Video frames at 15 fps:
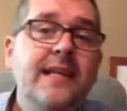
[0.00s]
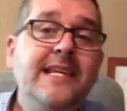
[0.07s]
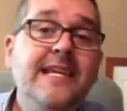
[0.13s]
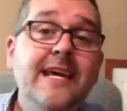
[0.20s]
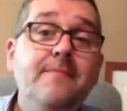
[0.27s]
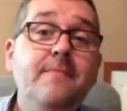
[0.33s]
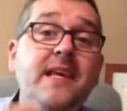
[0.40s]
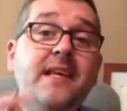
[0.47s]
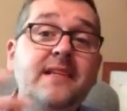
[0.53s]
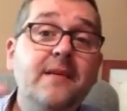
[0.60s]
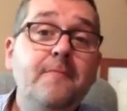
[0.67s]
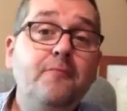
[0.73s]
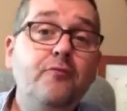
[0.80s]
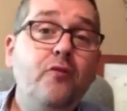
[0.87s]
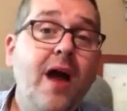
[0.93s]
give me
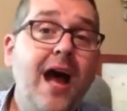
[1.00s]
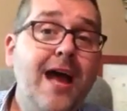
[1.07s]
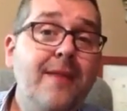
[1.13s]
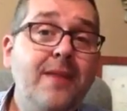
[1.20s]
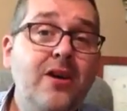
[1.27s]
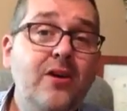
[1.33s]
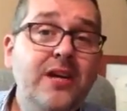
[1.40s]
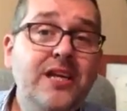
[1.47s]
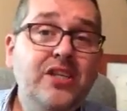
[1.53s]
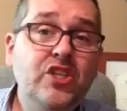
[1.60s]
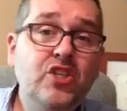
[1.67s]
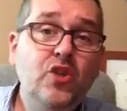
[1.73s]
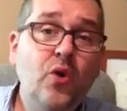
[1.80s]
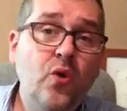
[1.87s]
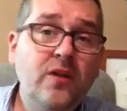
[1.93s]
some primary
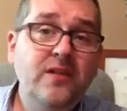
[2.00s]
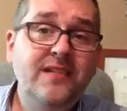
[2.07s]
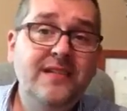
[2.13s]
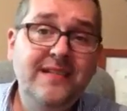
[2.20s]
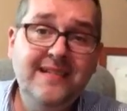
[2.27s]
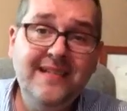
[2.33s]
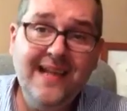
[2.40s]
sources